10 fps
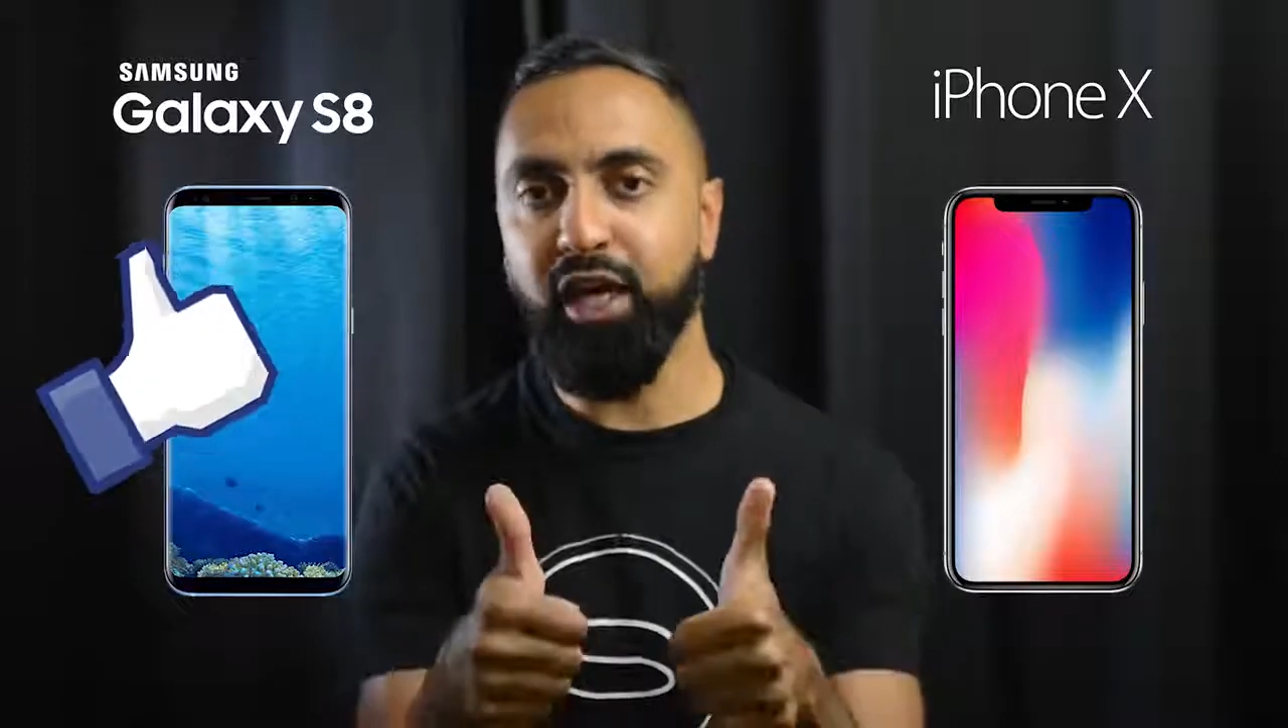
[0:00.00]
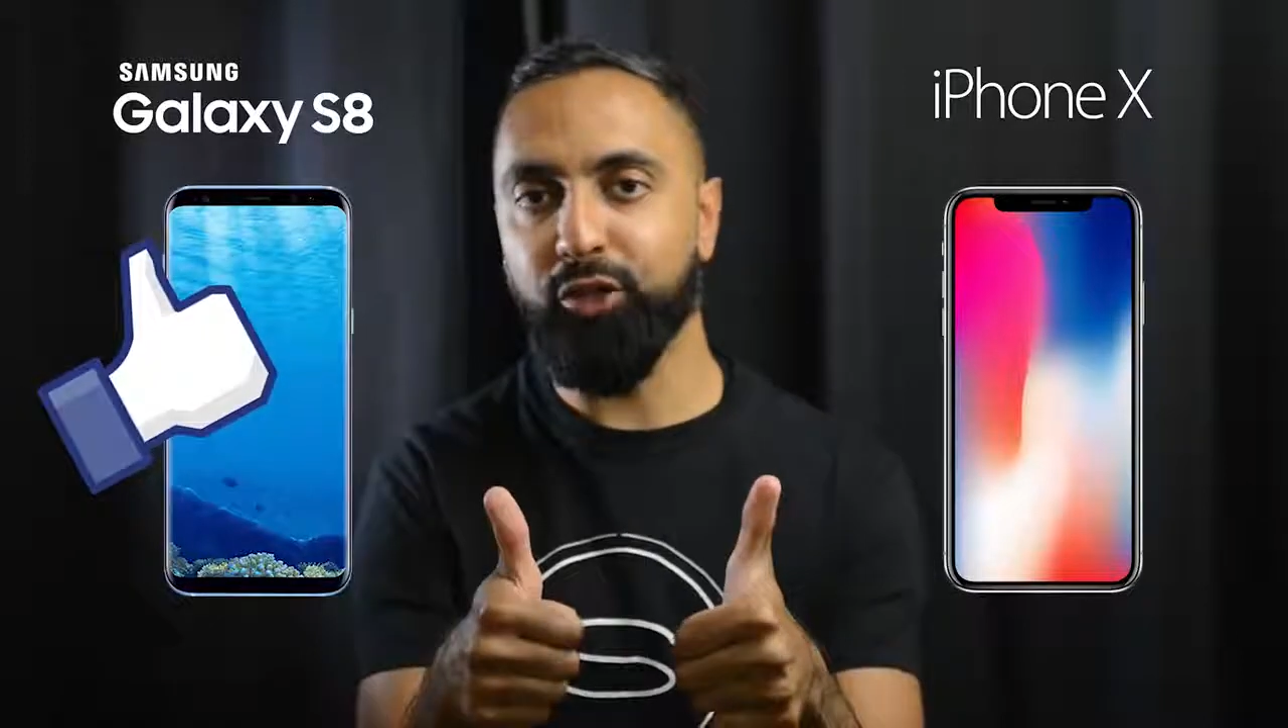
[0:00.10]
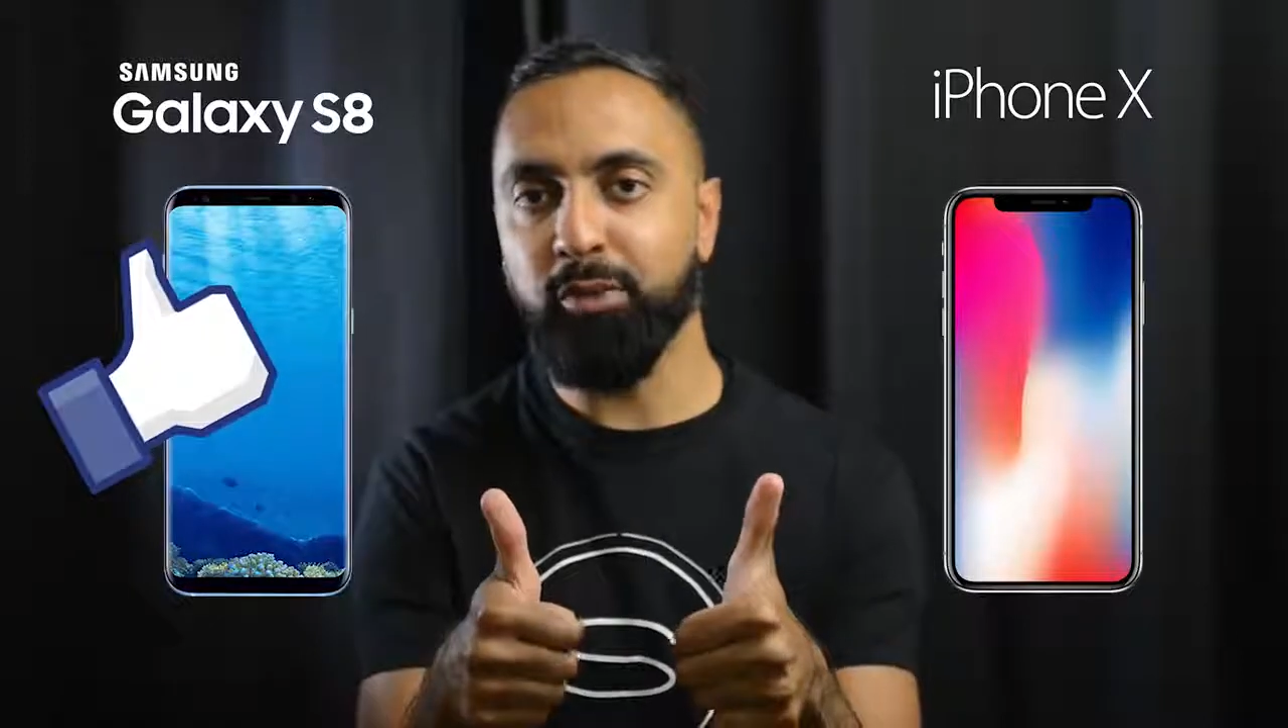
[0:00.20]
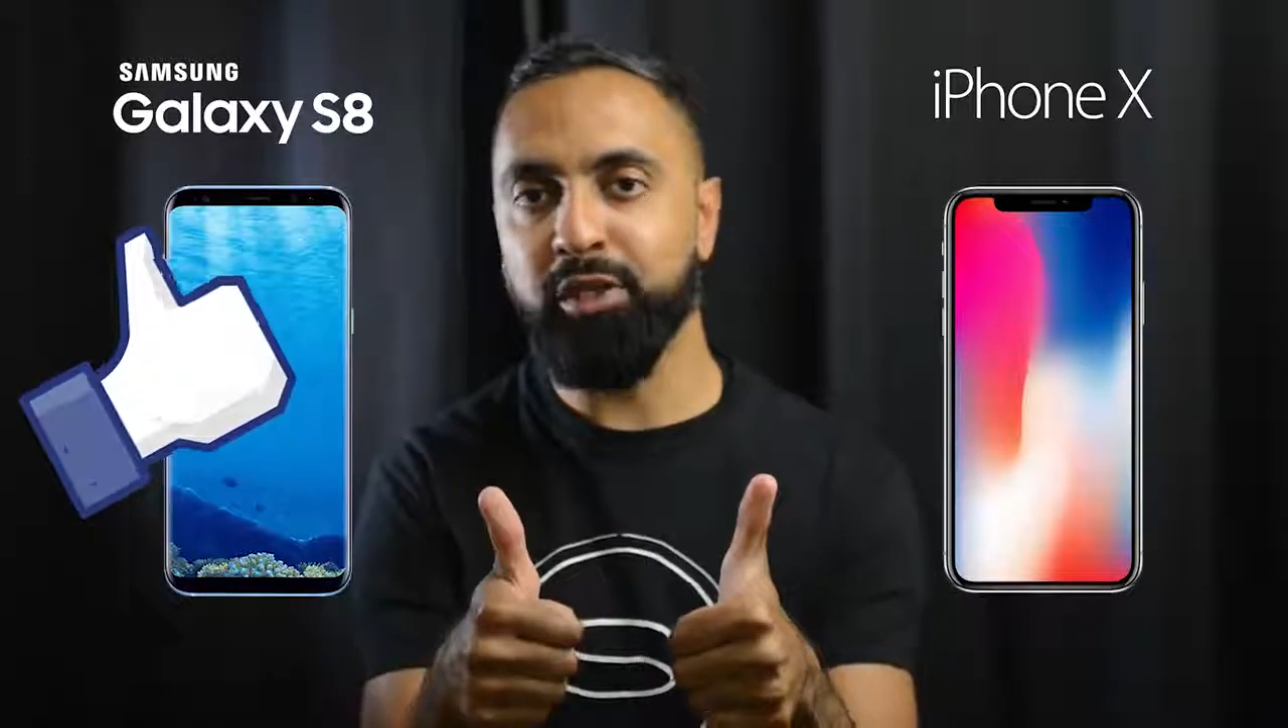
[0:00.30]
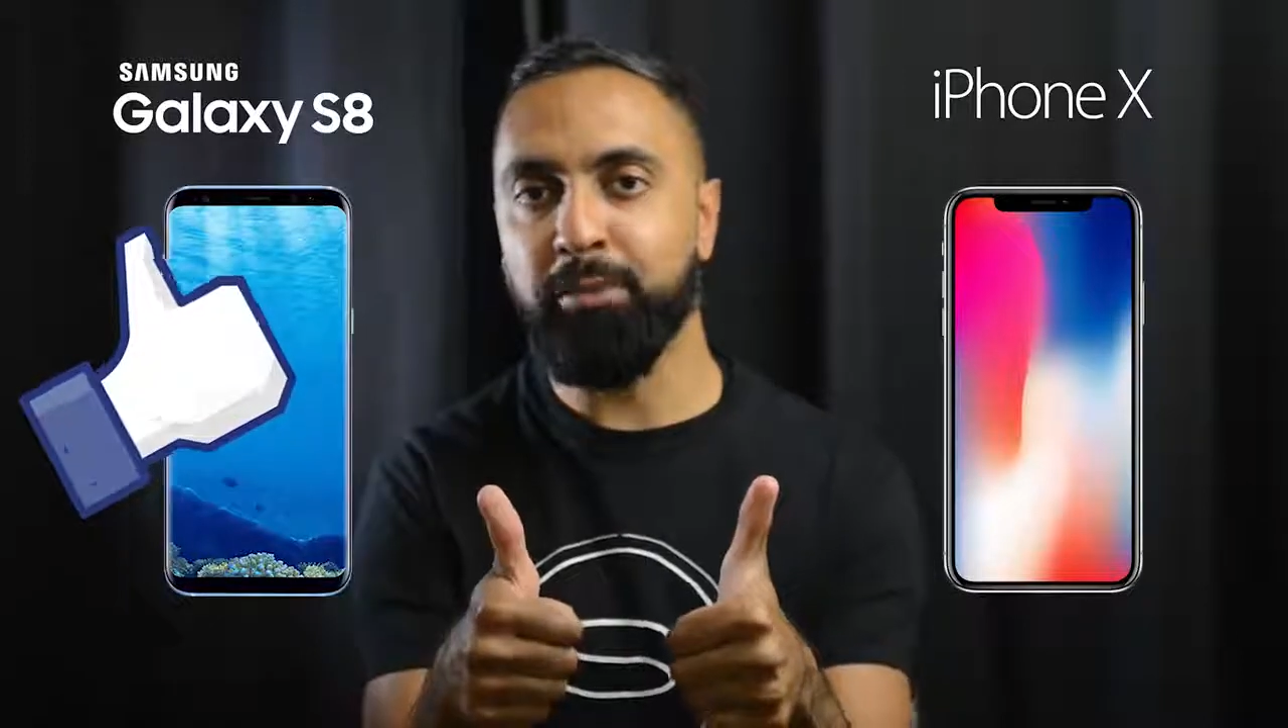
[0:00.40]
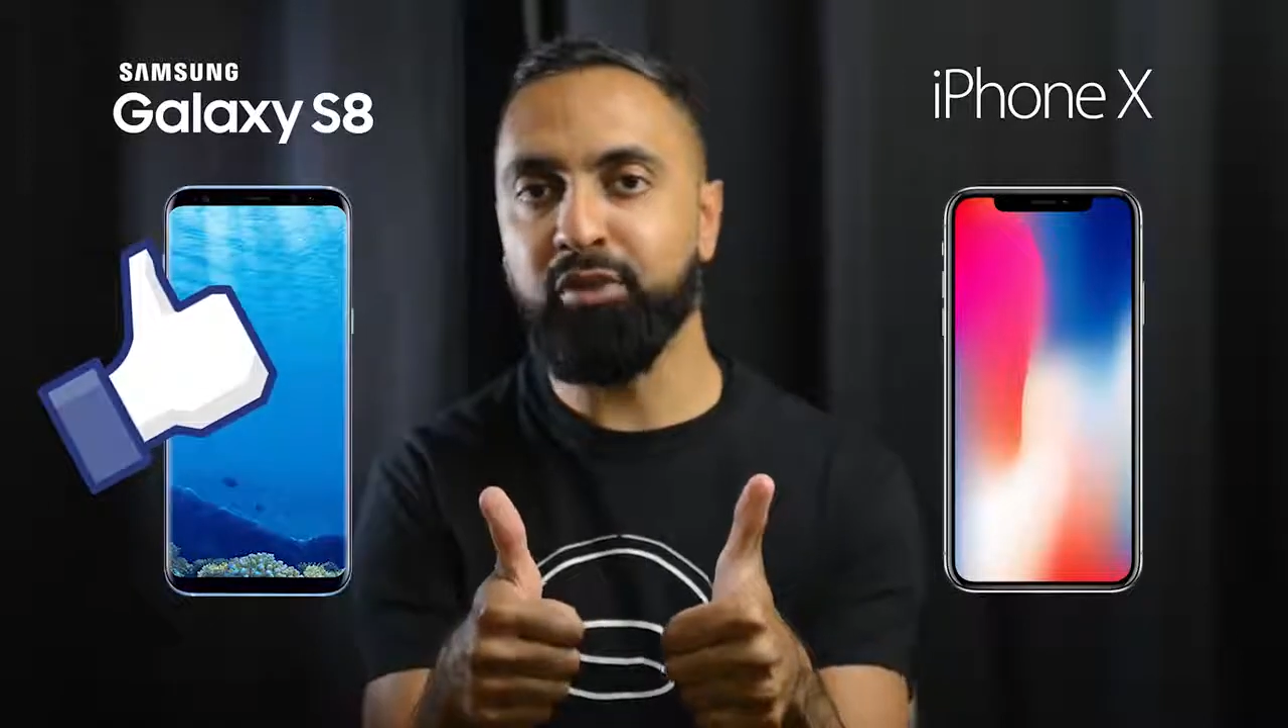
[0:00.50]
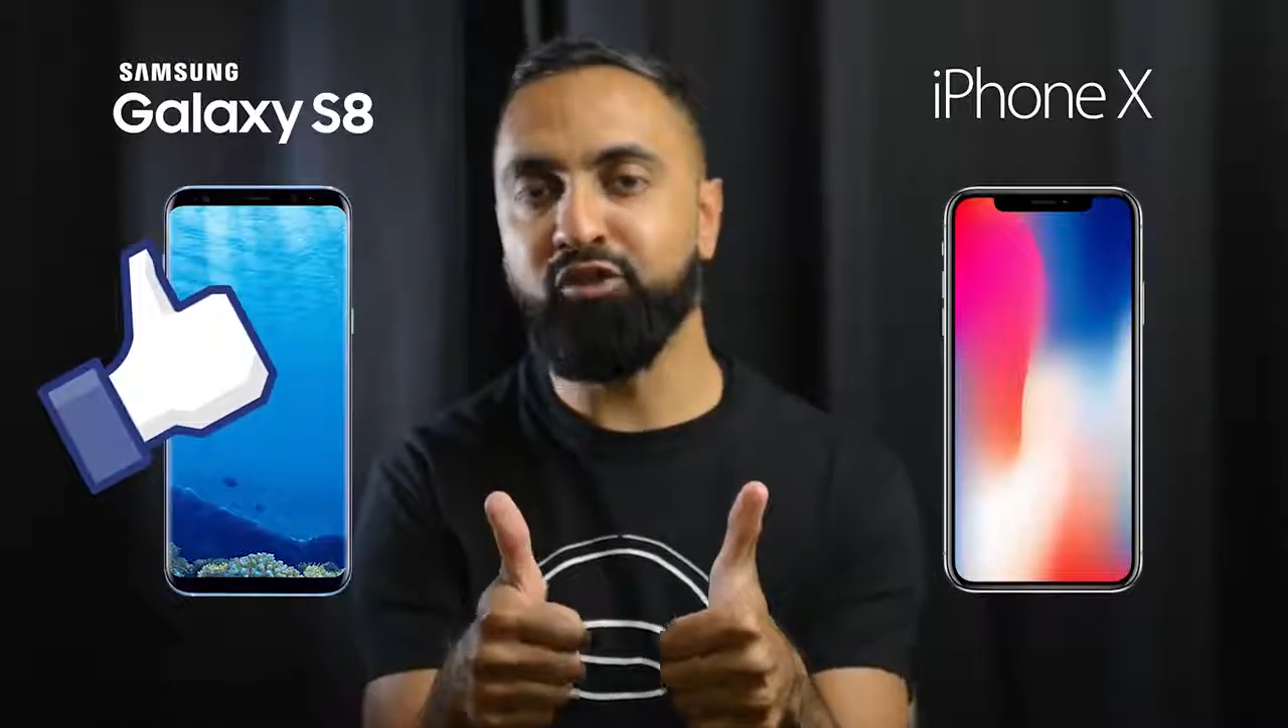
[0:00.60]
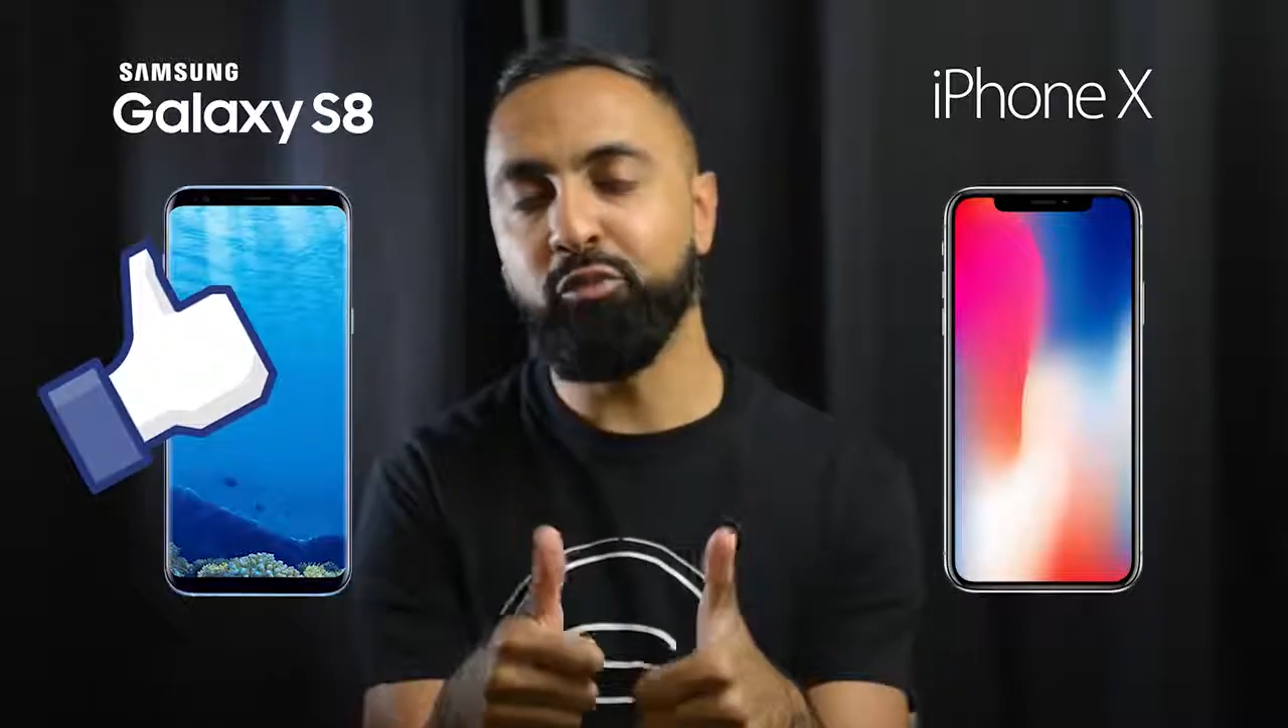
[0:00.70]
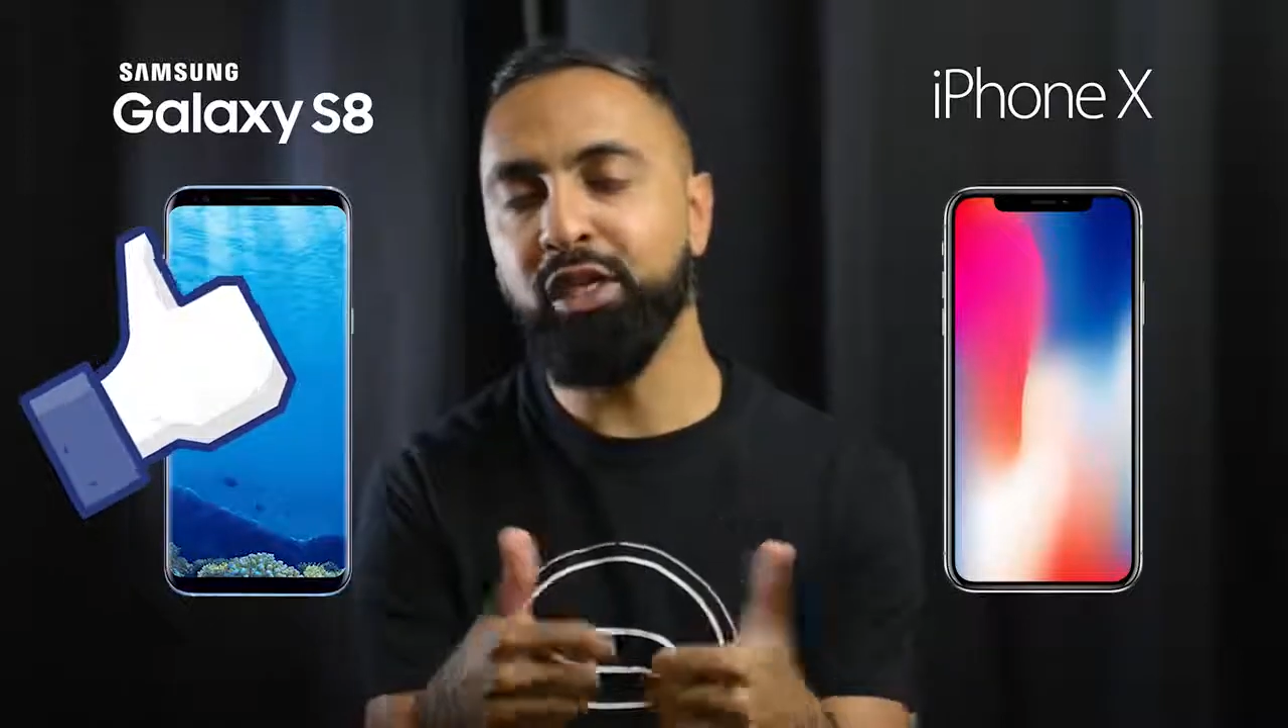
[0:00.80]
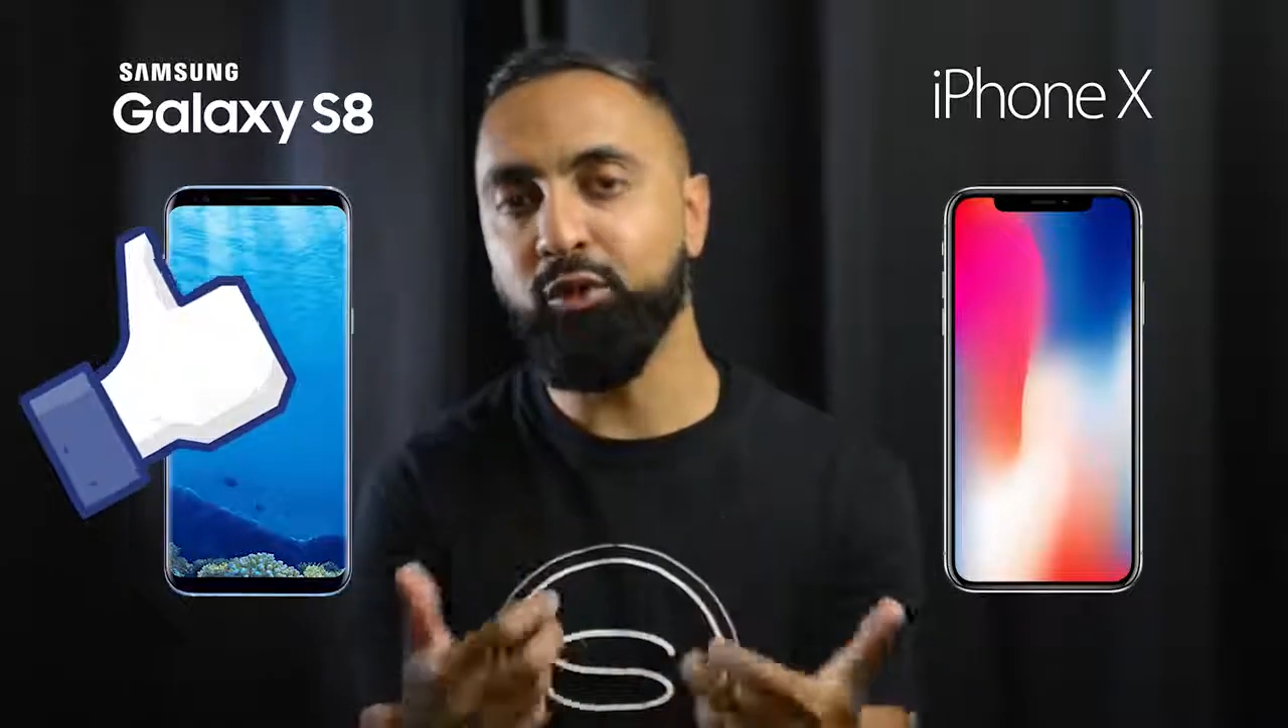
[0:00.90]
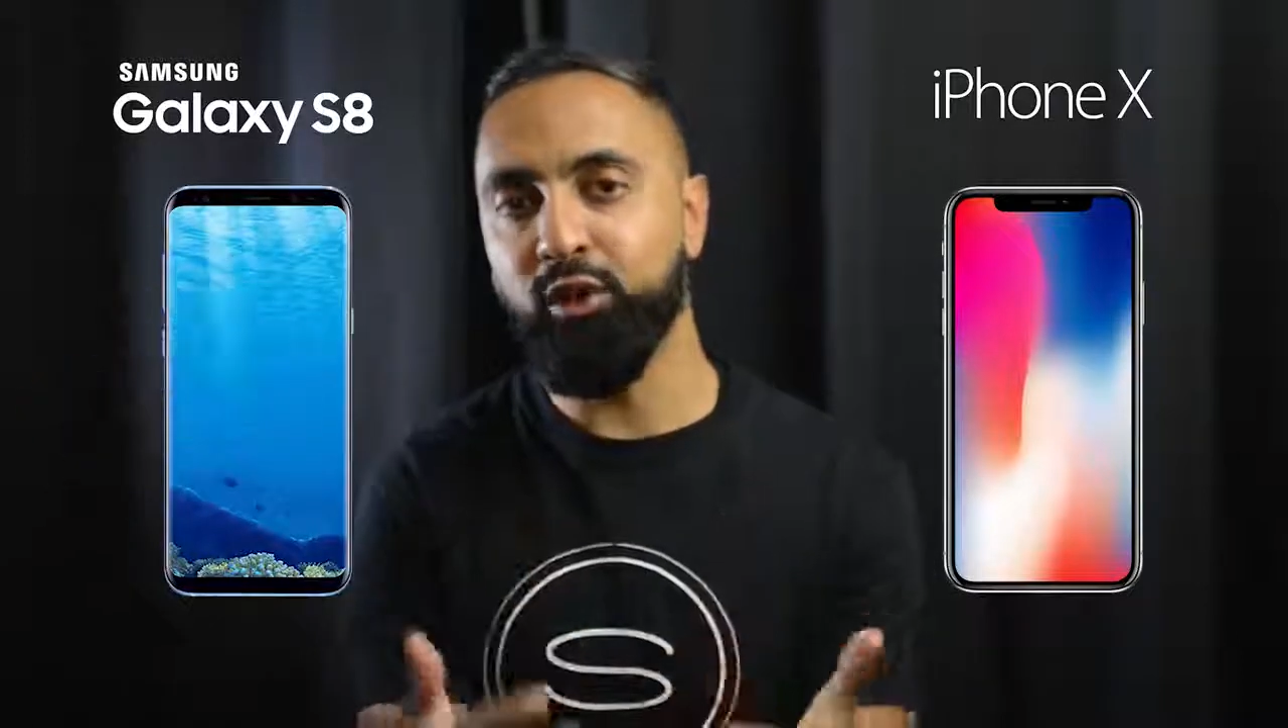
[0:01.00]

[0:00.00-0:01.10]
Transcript: that thumbs up button for me.